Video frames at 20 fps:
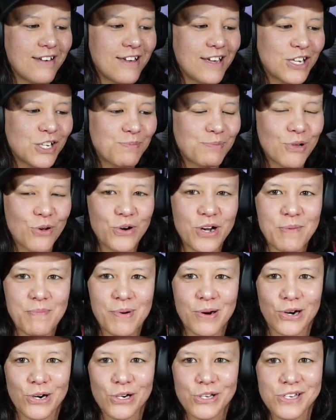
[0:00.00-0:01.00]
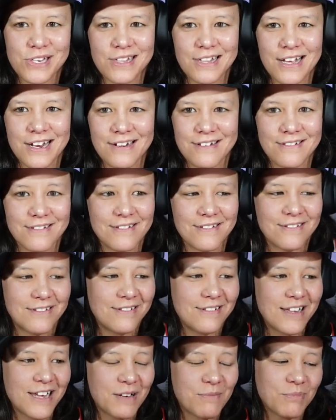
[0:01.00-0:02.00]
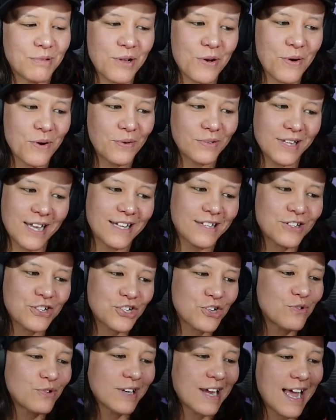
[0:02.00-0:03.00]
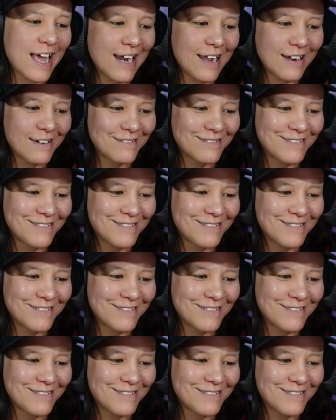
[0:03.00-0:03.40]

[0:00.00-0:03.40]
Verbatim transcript: explody parts and then like blow like shooting at it.